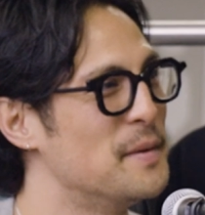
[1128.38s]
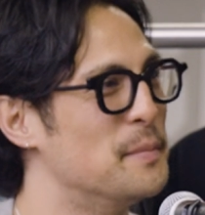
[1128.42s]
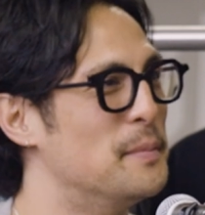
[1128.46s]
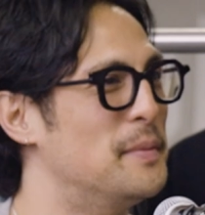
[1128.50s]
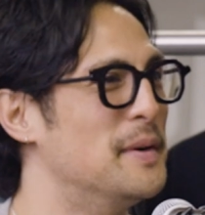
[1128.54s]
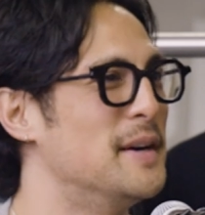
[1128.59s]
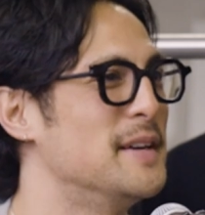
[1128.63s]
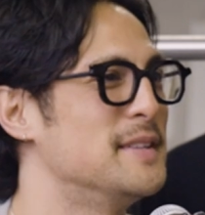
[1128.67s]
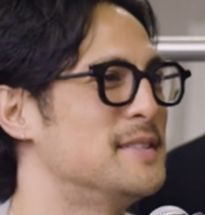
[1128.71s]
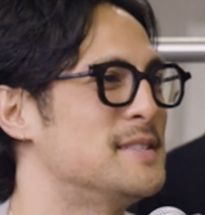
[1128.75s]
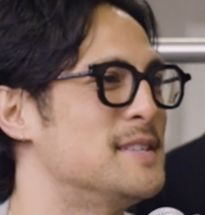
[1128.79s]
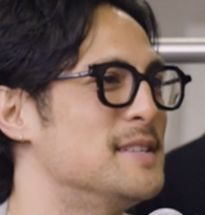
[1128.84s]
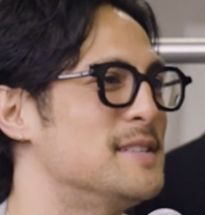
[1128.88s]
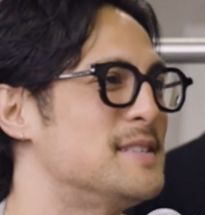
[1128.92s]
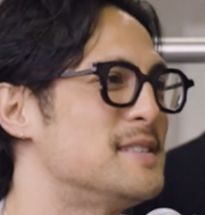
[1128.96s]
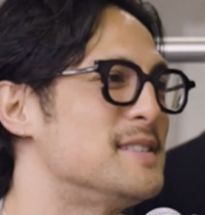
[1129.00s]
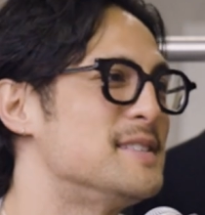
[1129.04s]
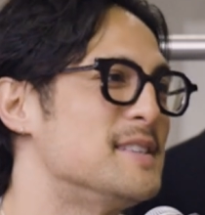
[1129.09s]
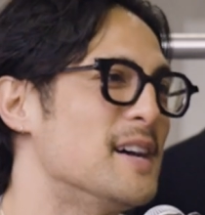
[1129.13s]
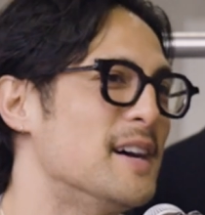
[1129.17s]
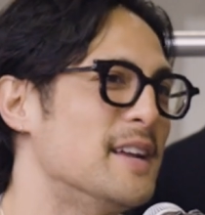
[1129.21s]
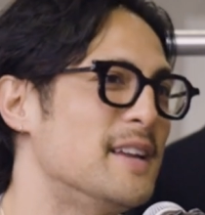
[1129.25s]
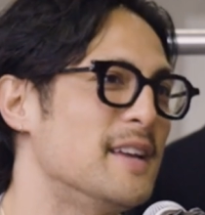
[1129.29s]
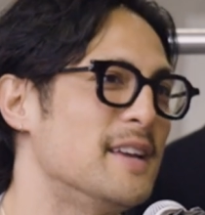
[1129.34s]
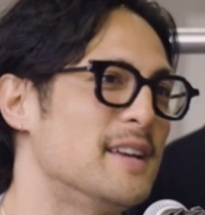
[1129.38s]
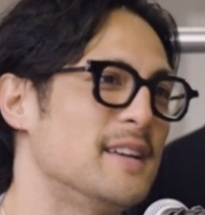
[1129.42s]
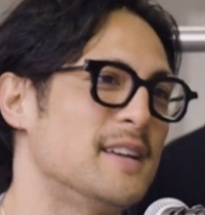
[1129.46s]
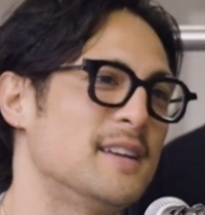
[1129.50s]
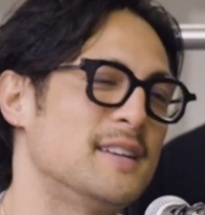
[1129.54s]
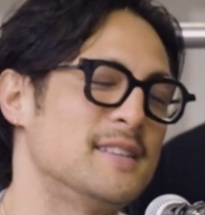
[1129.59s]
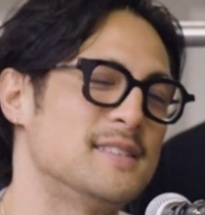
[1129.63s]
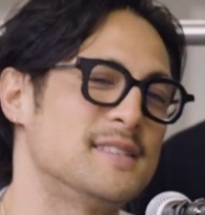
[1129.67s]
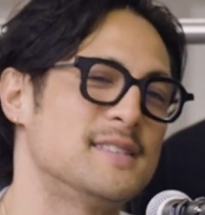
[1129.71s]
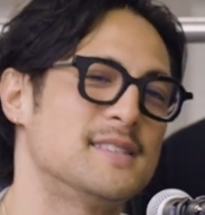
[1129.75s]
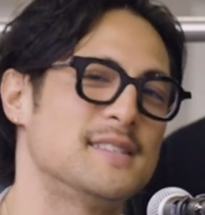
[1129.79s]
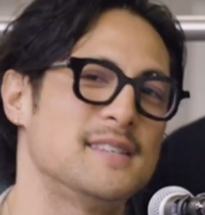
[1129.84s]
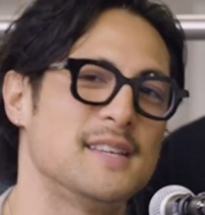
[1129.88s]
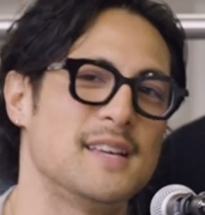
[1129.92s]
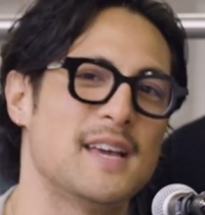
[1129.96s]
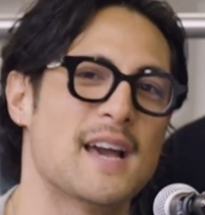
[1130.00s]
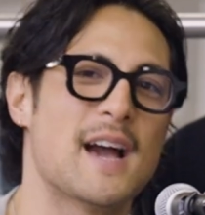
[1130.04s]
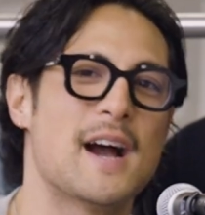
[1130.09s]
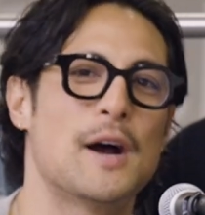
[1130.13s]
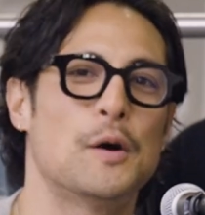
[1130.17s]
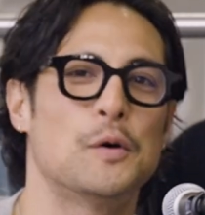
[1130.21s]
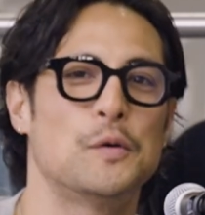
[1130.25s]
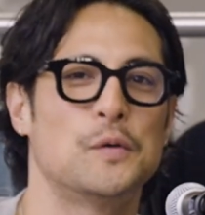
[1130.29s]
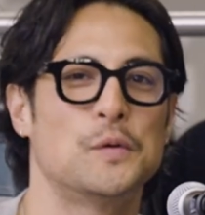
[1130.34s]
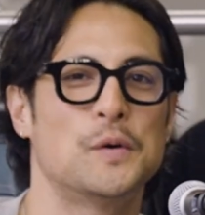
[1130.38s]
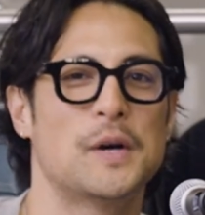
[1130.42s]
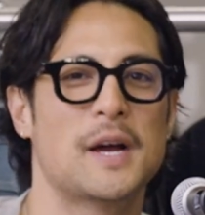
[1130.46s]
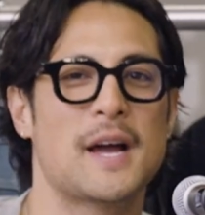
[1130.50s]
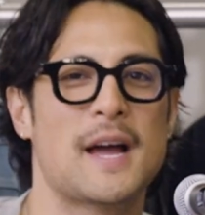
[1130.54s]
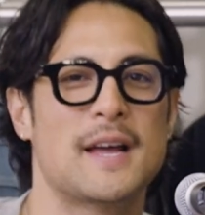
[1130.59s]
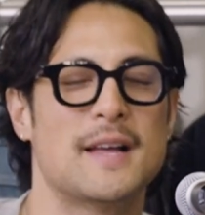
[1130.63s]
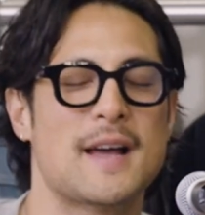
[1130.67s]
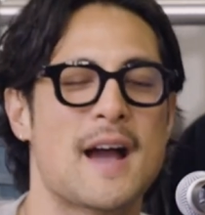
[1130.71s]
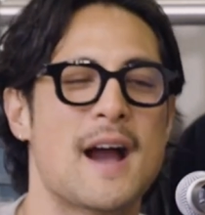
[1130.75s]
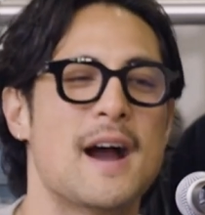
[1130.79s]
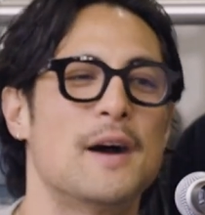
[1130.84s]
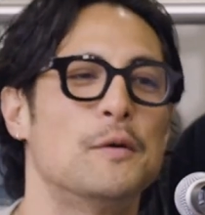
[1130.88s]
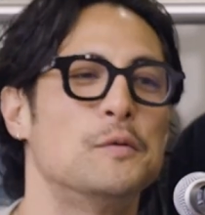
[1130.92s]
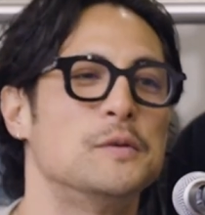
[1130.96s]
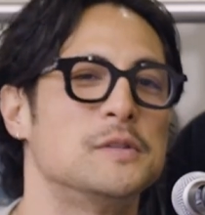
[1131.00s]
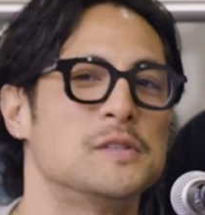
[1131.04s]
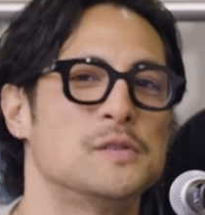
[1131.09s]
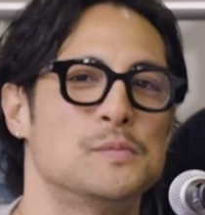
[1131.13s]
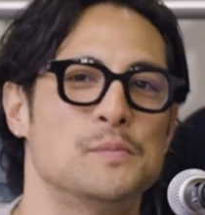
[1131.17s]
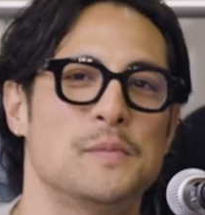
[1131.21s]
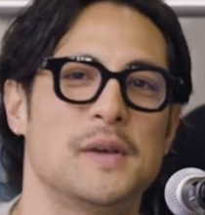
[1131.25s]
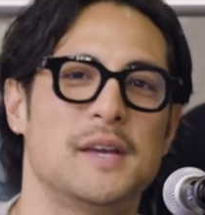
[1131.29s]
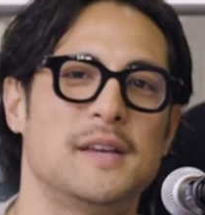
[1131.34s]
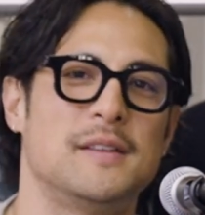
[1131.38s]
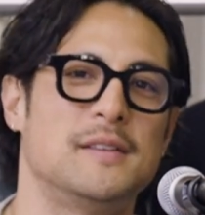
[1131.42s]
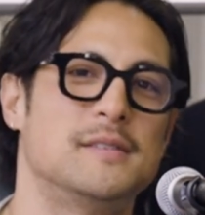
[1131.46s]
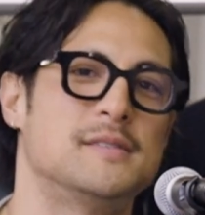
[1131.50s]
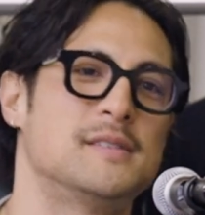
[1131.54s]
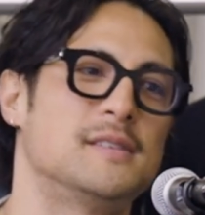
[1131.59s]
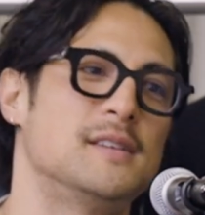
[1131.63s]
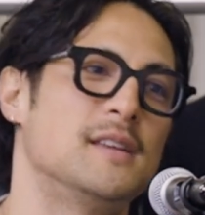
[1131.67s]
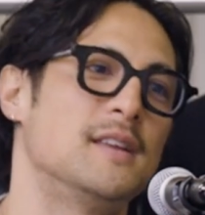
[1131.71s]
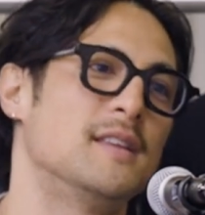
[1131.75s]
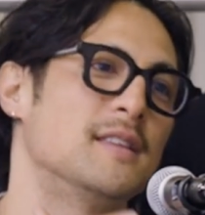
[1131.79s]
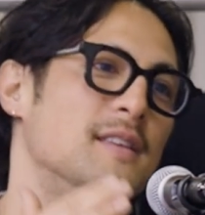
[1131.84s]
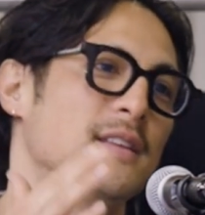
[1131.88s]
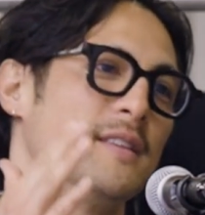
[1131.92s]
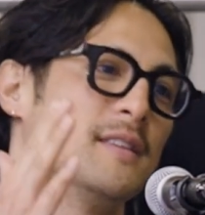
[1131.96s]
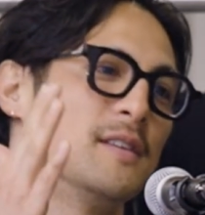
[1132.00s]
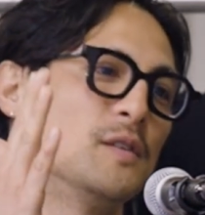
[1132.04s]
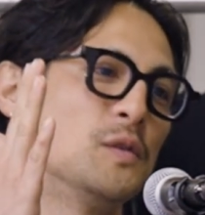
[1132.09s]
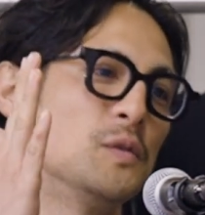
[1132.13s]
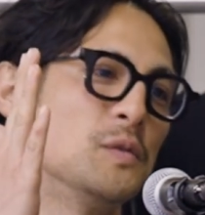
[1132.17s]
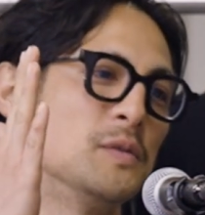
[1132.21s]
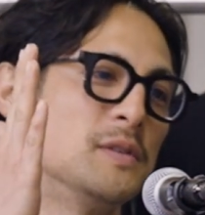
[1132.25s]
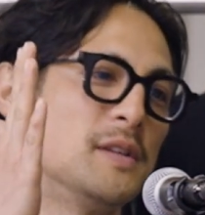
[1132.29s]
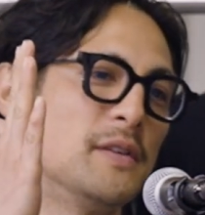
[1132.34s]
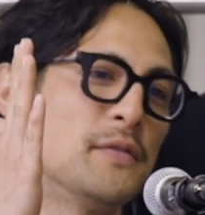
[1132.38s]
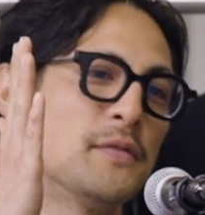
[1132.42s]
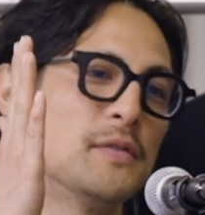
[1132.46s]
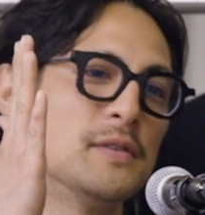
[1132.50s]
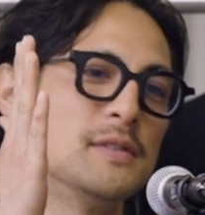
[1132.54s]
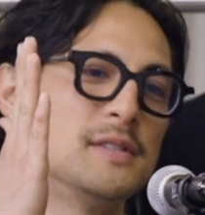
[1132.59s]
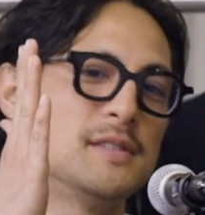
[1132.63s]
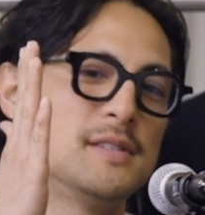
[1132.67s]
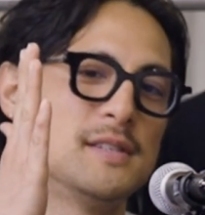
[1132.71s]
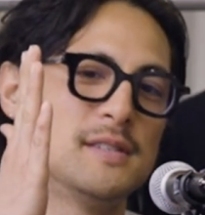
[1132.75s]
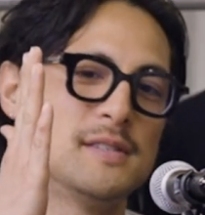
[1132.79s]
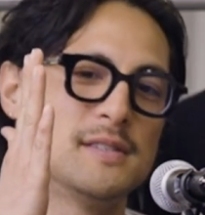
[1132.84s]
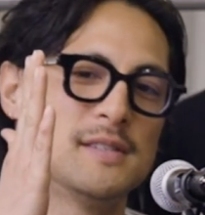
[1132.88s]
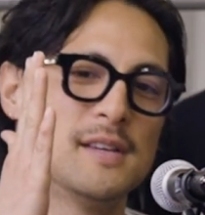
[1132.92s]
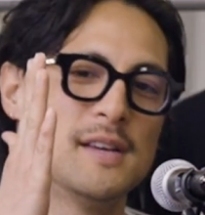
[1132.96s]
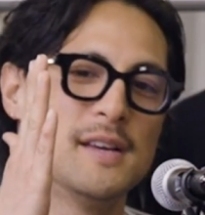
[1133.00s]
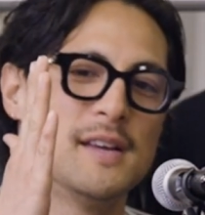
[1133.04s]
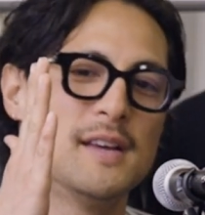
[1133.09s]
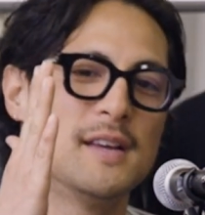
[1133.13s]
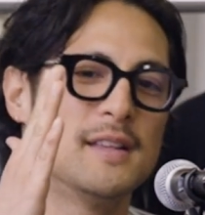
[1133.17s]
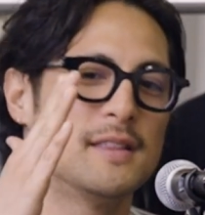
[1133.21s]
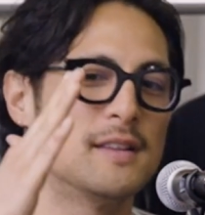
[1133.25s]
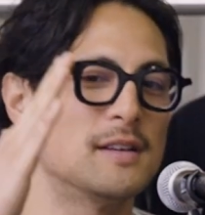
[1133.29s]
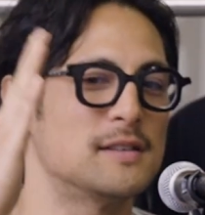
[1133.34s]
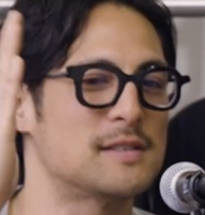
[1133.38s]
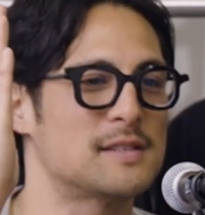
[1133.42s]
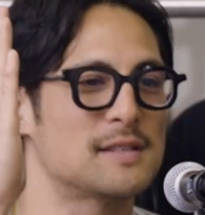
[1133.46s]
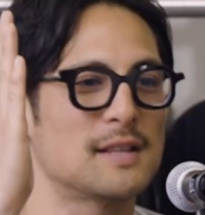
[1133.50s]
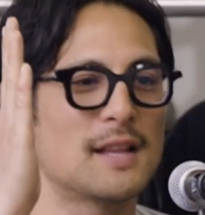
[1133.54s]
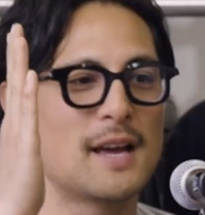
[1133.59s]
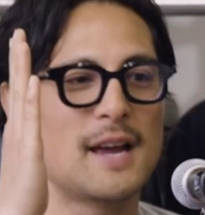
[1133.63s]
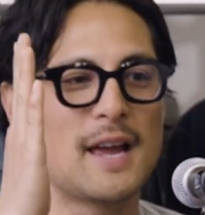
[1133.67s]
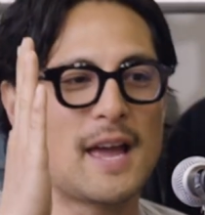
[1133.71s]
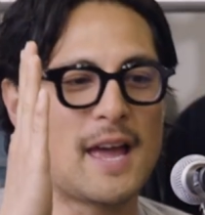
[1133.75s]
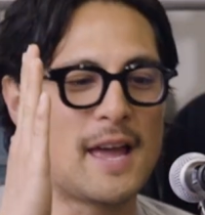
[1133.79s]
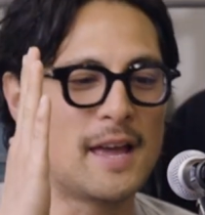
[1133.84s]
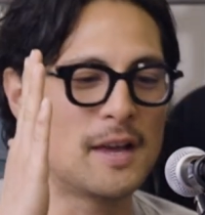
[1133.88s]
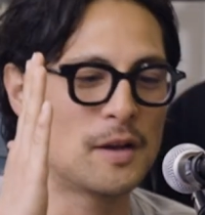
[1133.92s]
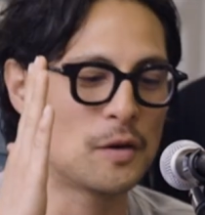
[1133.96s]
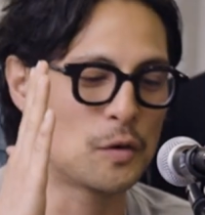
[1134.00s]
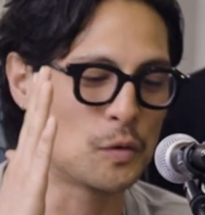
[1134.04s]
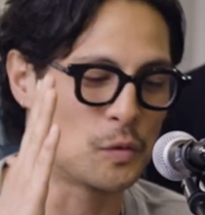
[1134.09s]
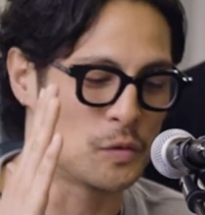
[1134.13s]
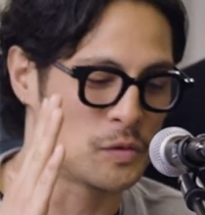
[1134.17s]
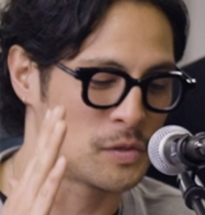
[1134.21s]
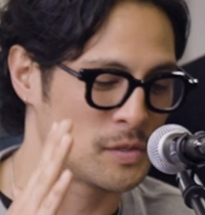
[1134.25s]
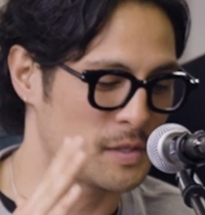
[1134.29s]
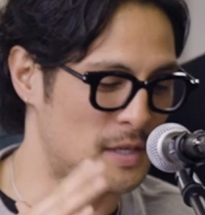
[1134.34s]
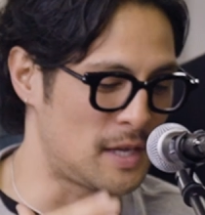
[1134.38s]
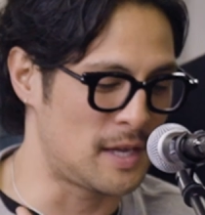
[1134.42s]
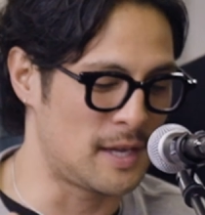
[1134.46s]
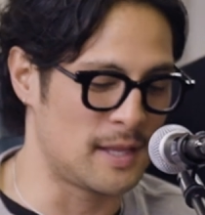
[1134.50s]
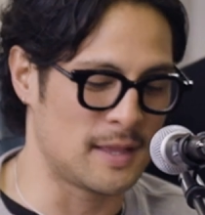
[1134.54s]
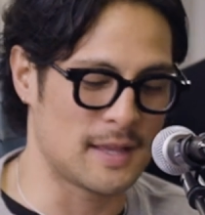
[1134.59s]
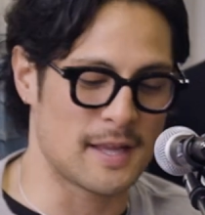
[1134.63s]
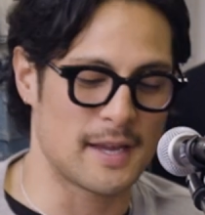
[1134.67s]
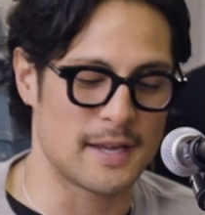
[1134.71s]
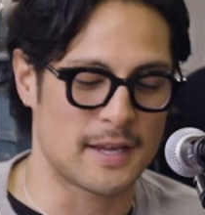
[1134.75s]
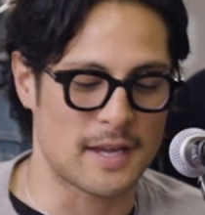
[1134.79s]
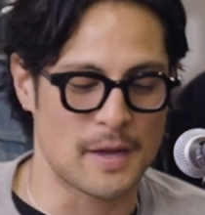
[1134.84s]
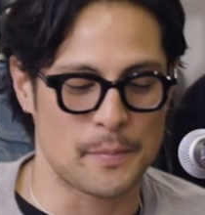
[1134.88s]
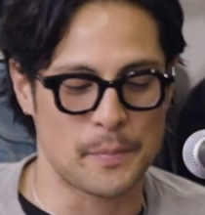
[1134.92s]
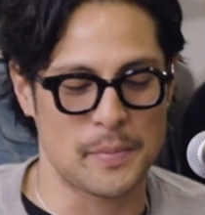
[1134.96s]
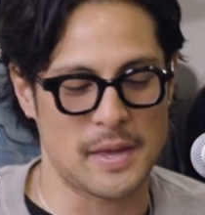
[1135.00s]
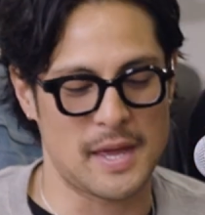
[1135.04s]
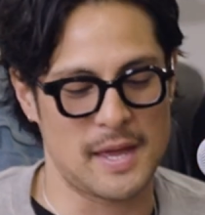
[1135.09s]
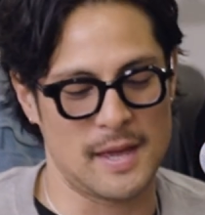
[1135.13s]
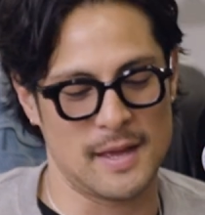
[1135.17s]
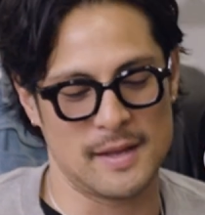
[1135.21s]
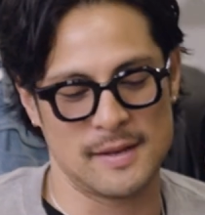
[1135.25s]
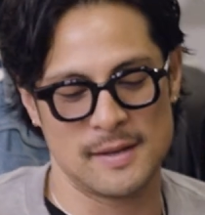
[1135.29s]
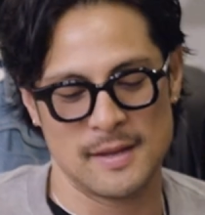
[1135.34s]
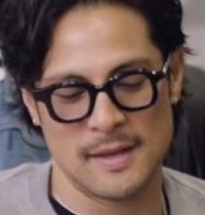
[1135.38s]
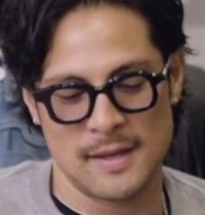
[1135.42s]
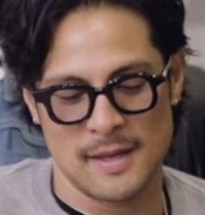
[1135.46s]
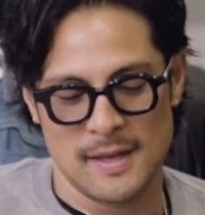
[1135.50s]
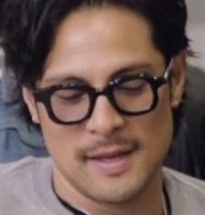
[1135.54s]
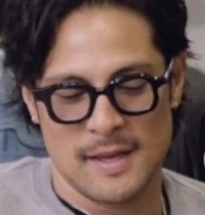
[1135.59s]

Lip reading: But to study it and see how it's made, see the little differences. There's slight angles in like a pant,